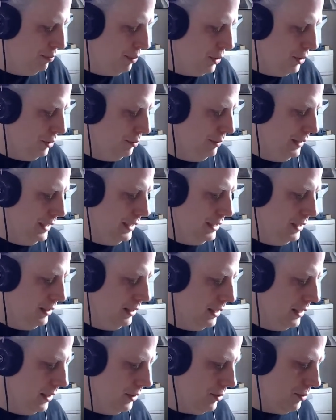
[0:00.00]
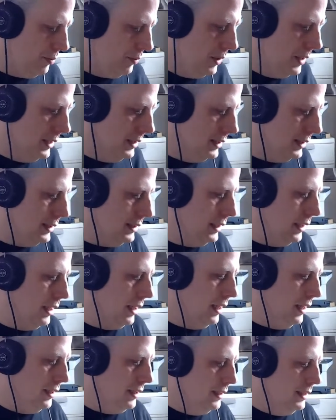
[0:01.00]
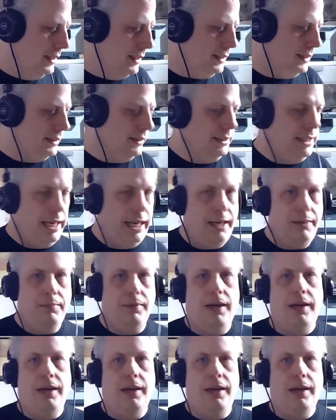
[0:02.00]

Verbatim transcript: pulled me into this was uh, this game,